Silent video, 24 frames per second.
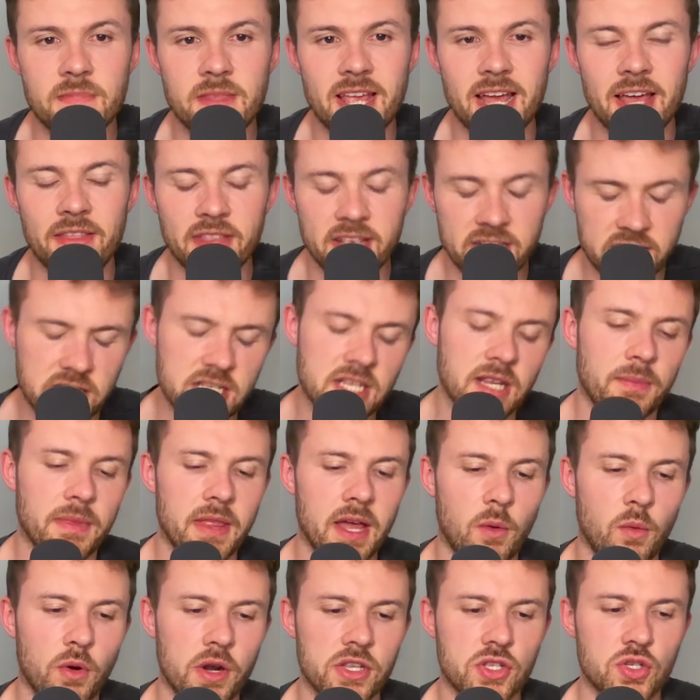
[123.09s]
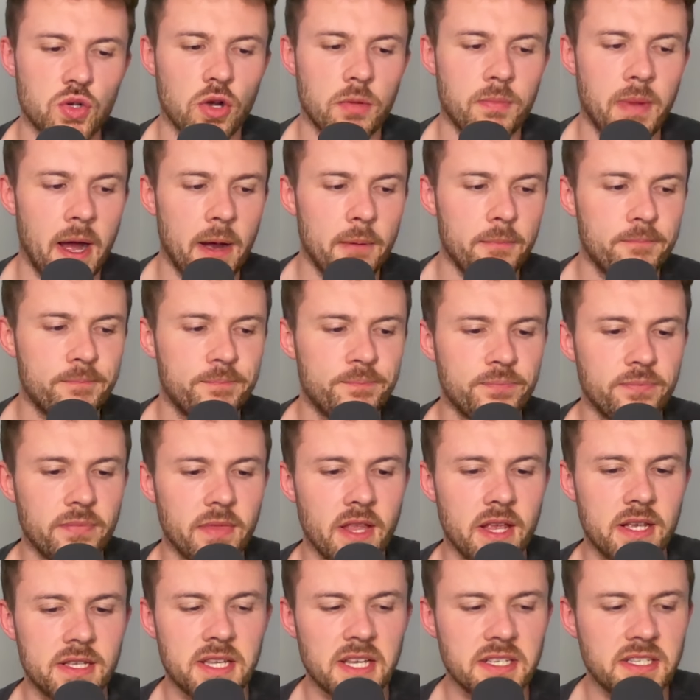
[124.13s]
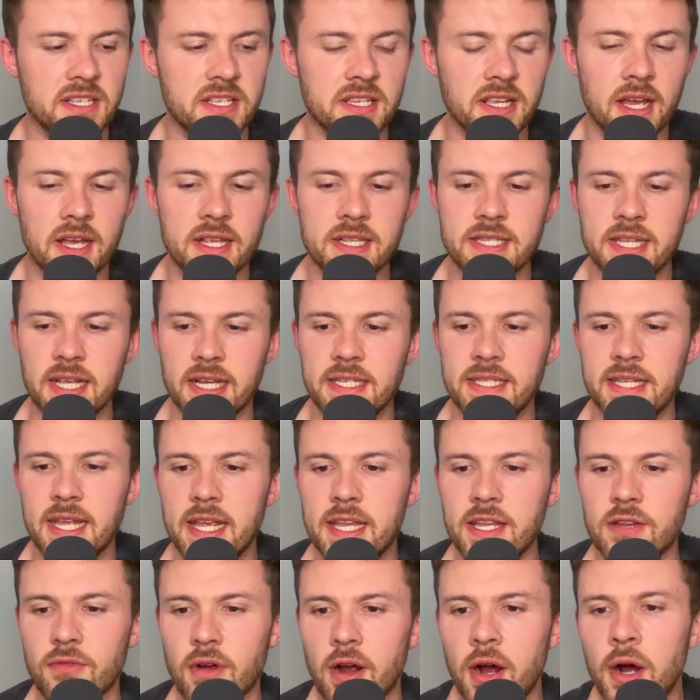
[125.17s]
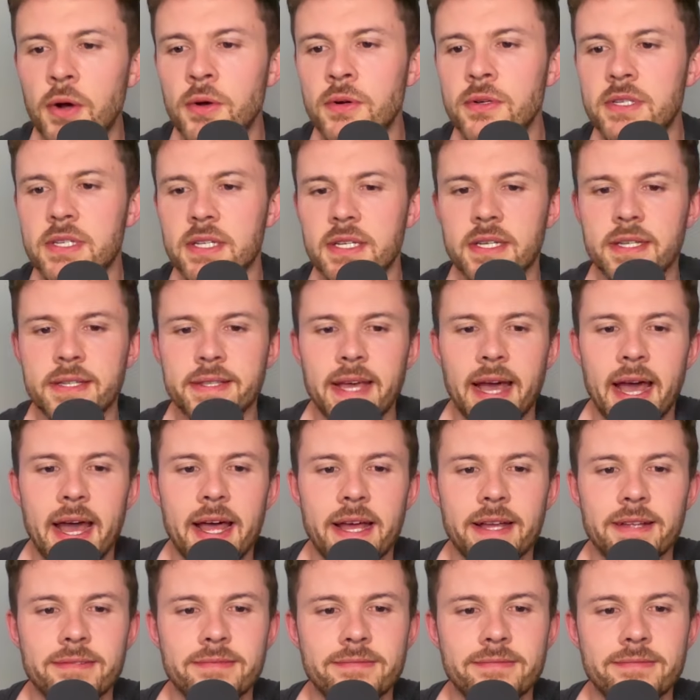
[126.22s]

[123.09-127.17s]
And this is something that I want to talk about. Because there's a certain 16-year-old that